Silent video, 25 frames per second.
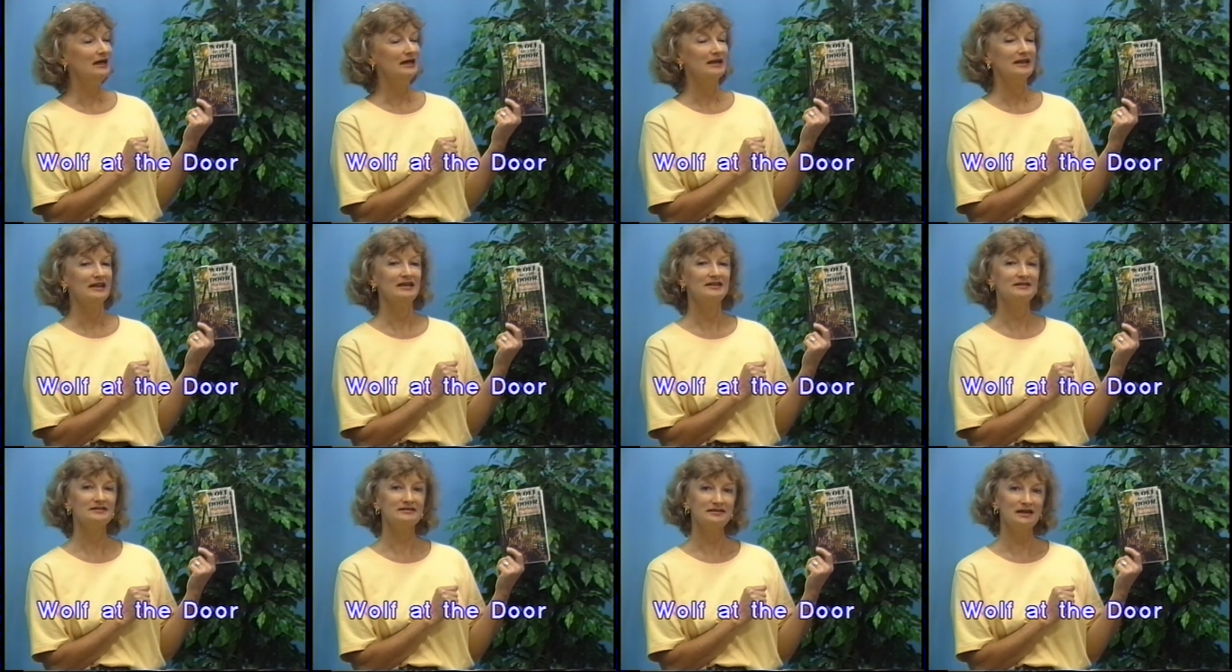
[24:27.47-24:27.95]

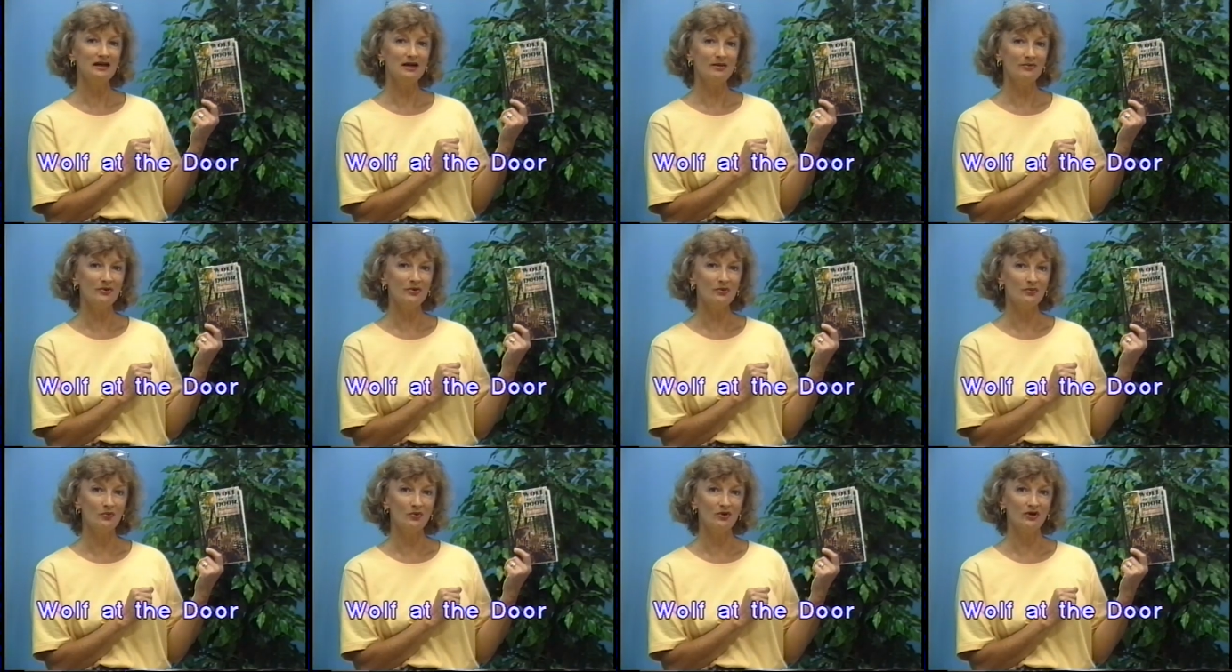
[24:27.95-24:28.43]
They stop
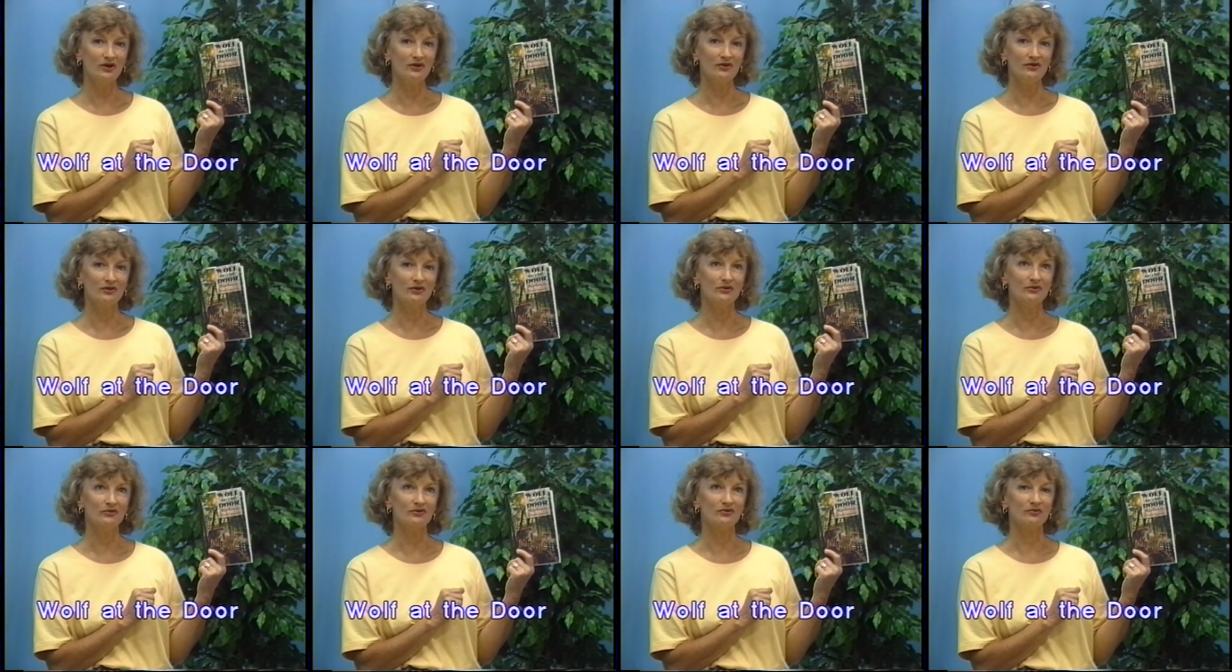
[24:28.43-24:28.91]
at one of
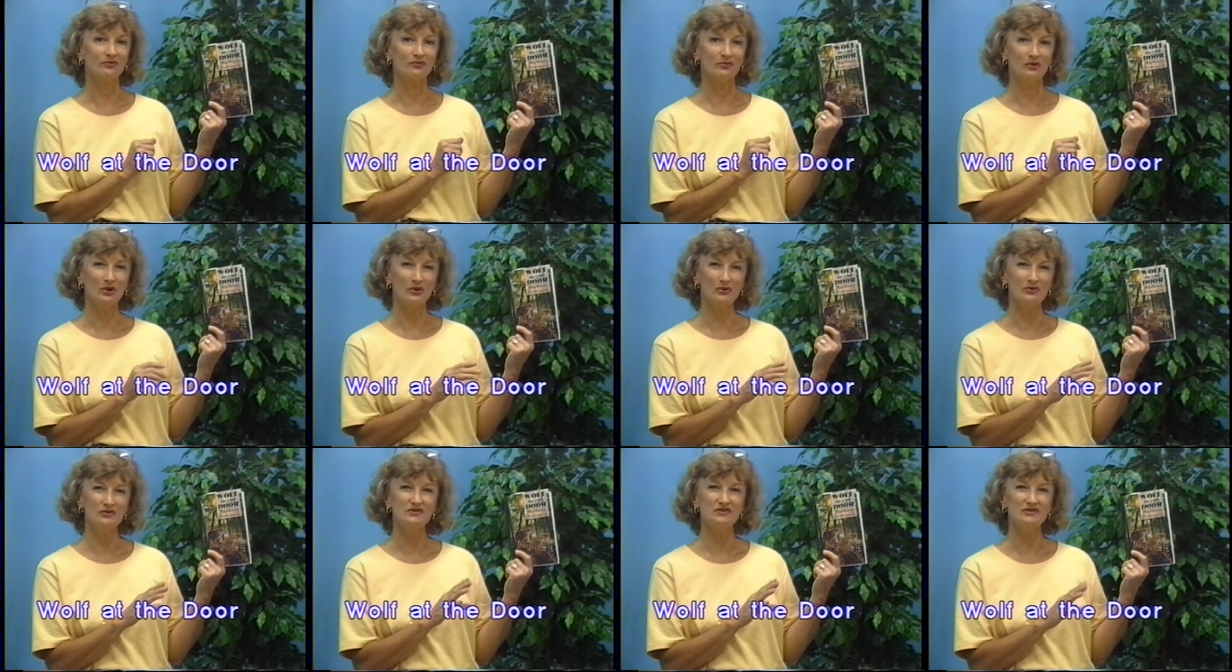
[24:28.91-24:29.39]
those
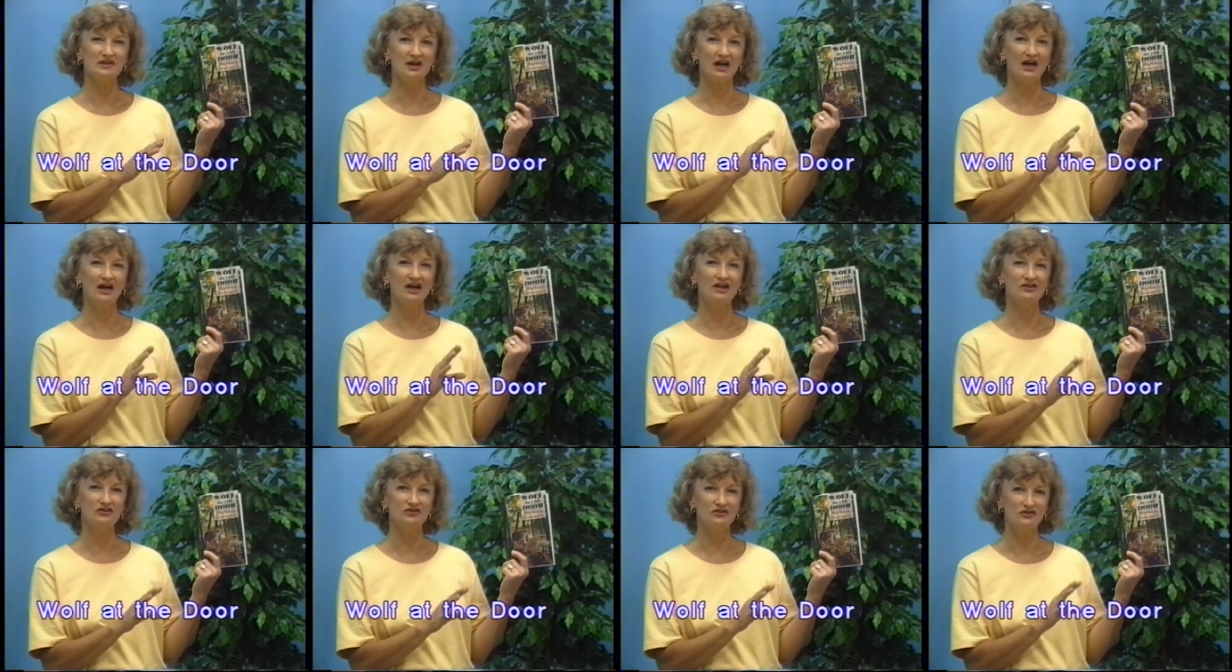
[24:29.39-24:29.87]

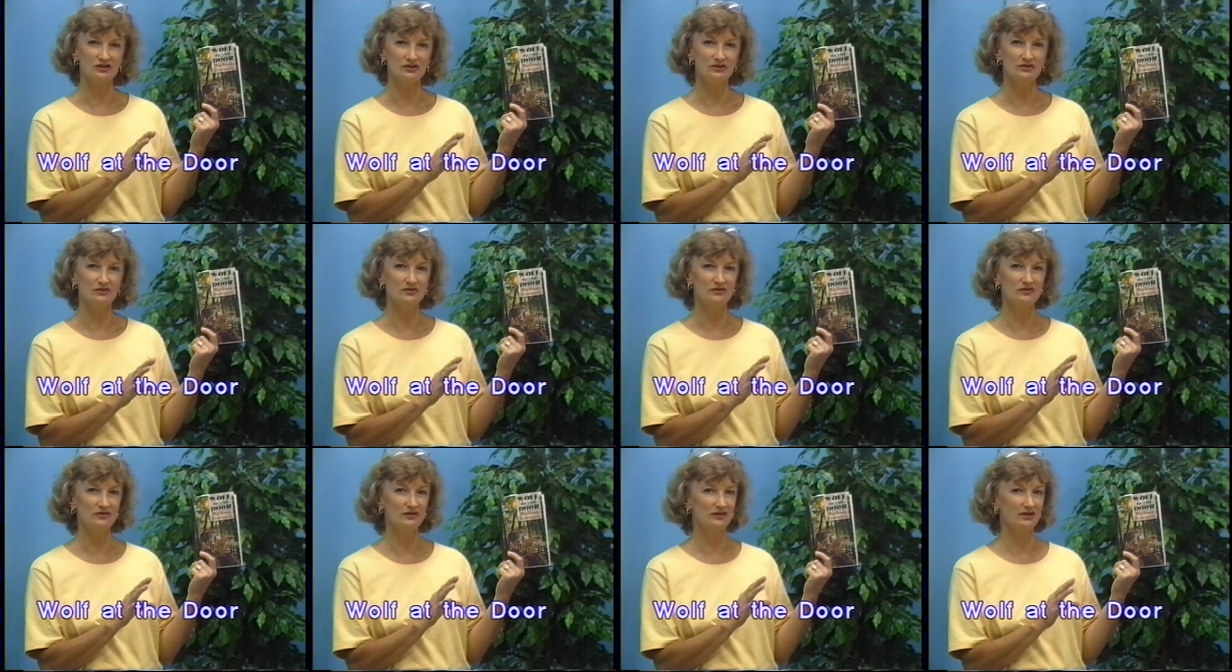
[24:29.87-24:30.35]
roadside
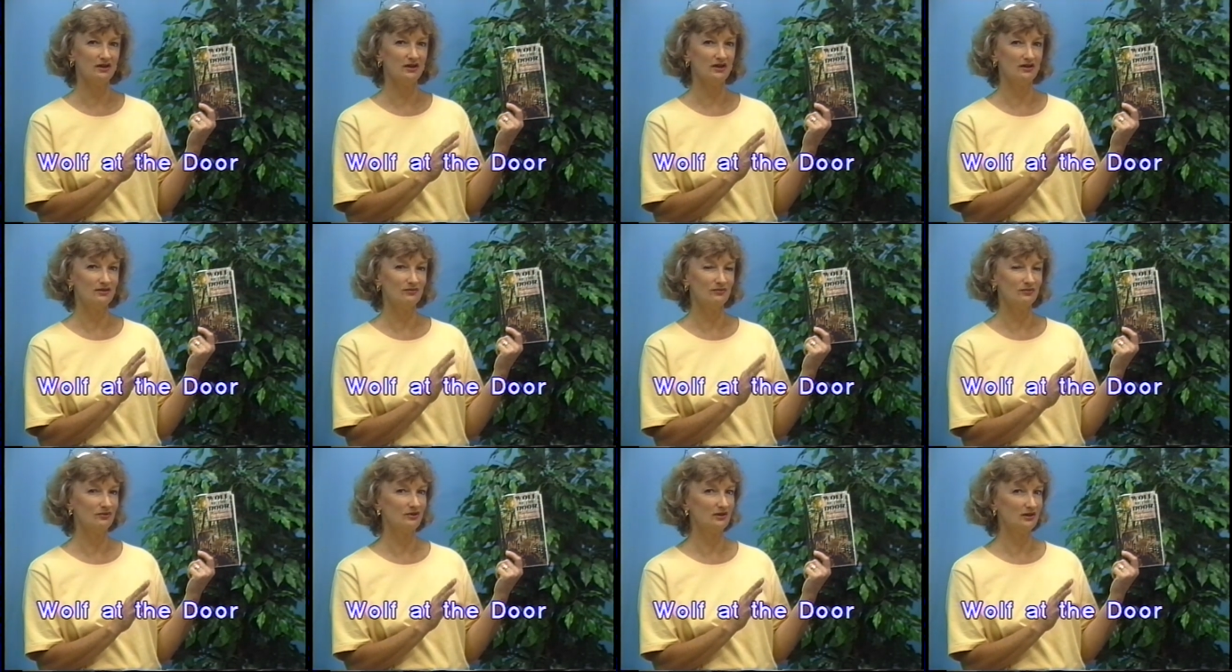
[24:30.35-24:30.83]
zoos
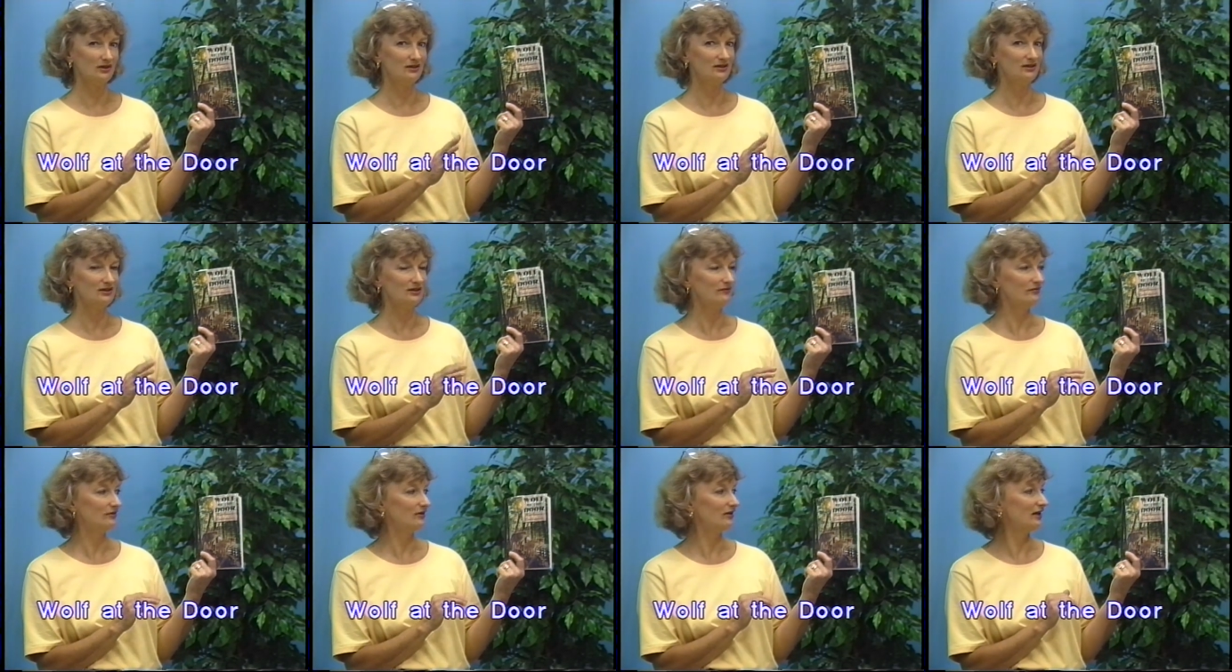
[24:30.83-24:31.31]
that really
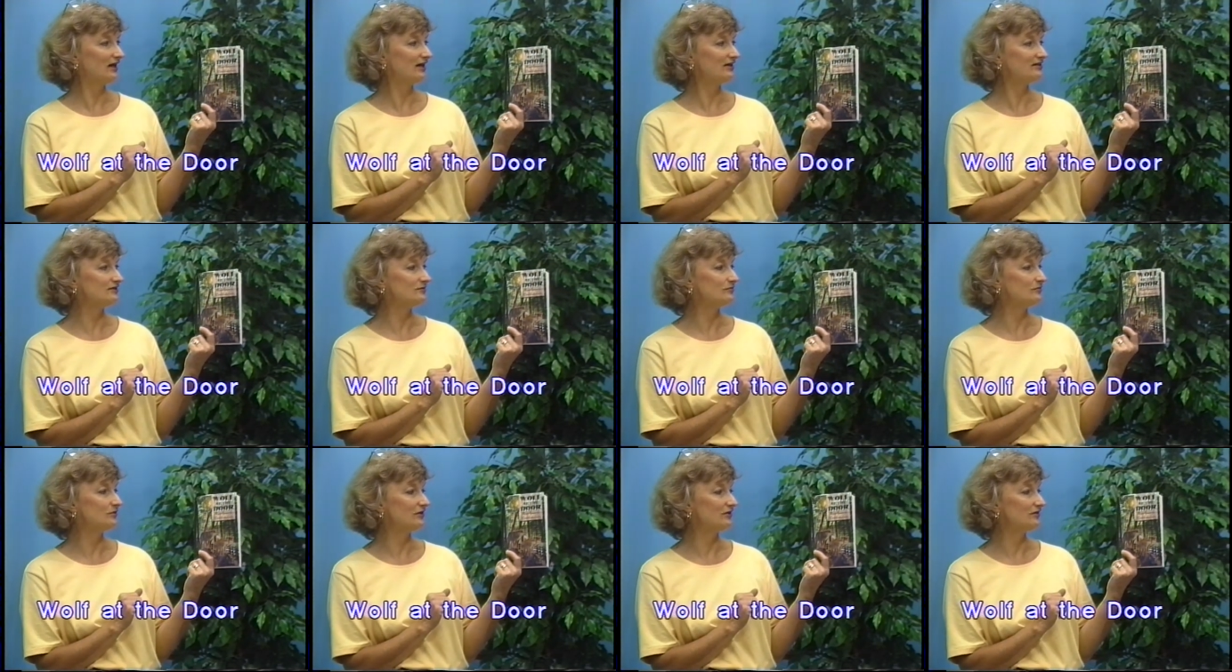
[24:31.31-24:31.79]
leave a lot
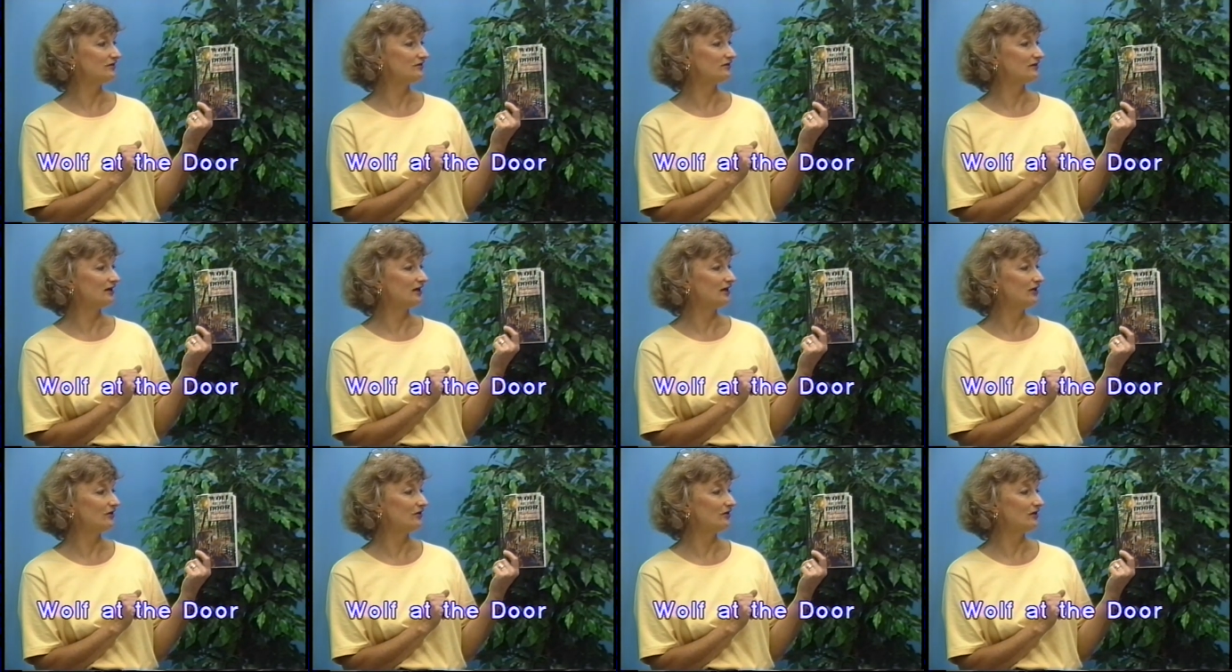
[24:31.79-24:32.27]
to be
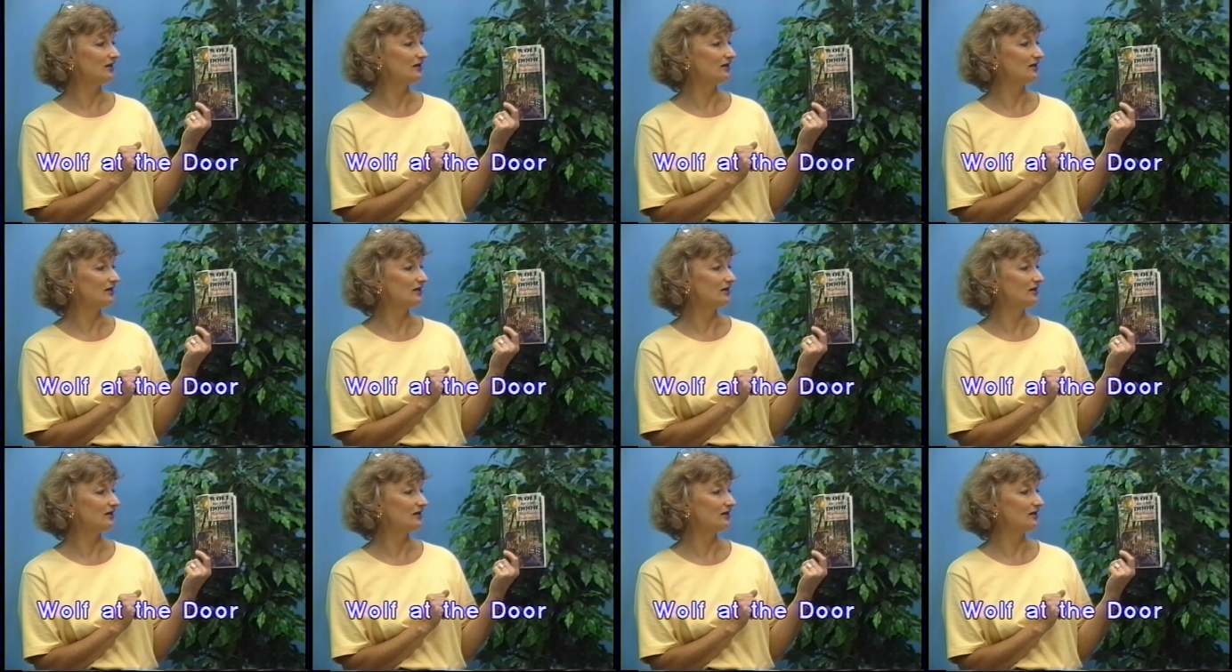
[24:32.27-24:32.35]
desired,